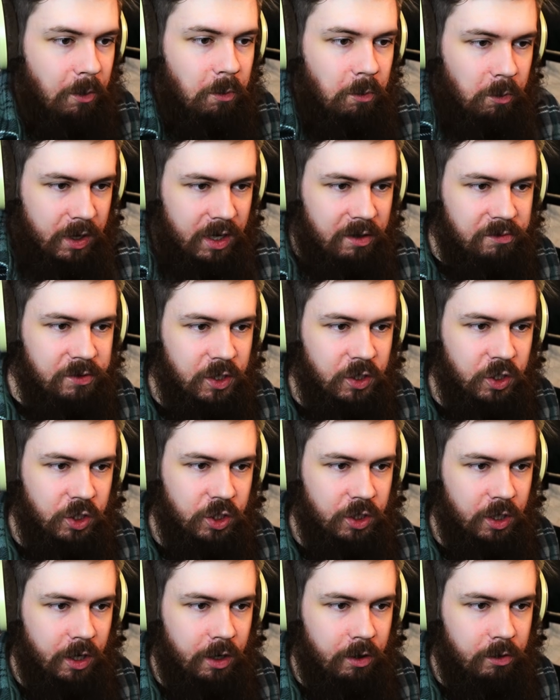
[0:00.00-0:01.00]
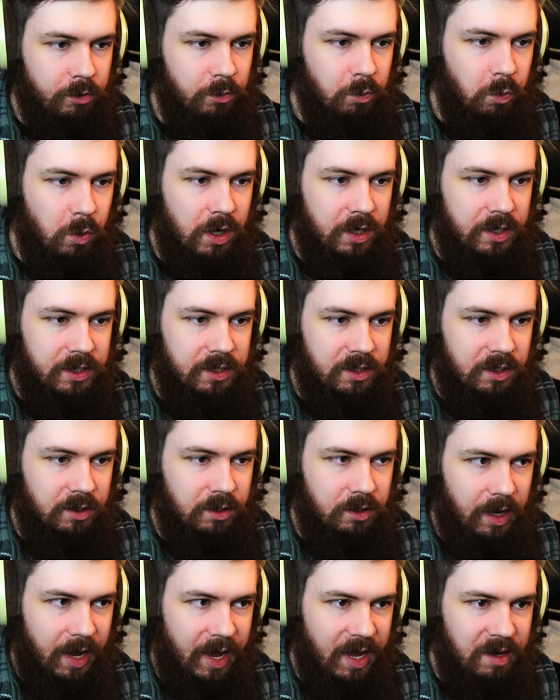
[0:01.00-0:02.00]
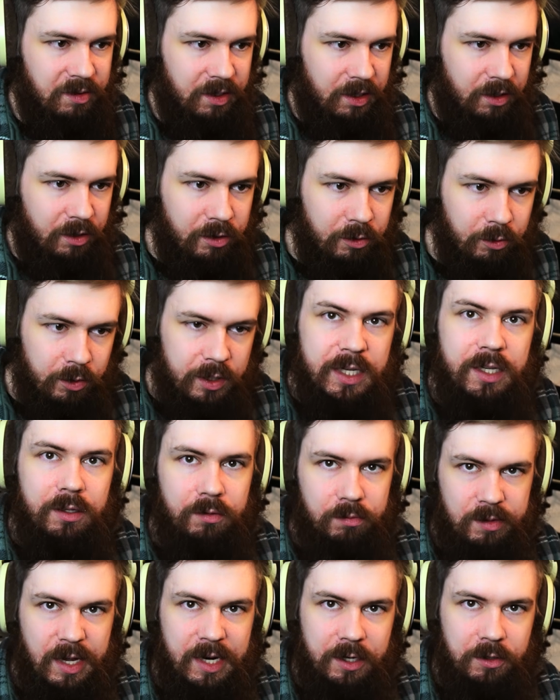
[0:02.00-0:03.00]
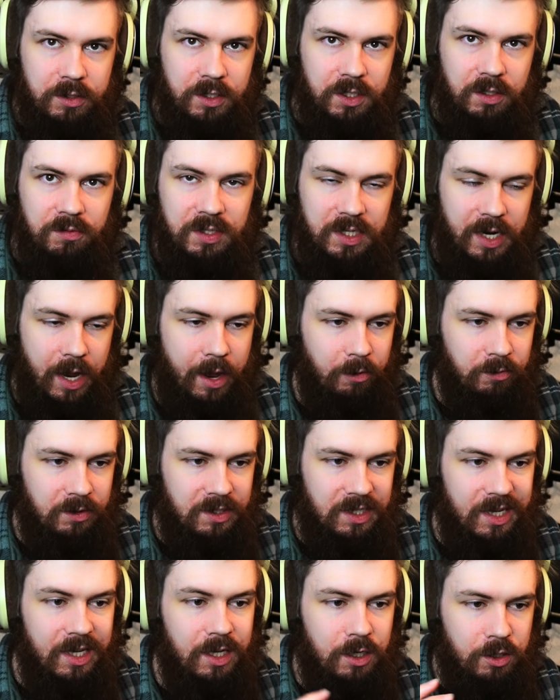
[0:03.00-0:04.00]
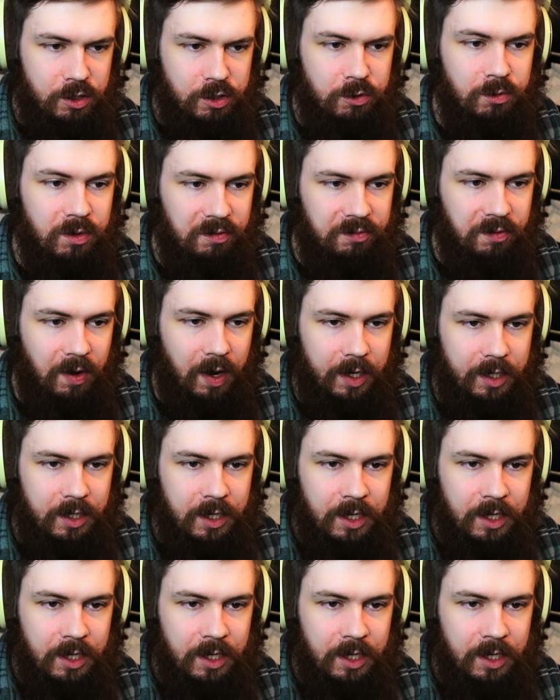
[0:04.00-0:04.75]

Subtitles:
what I've just showed was having 3 layers of sounds in Unify,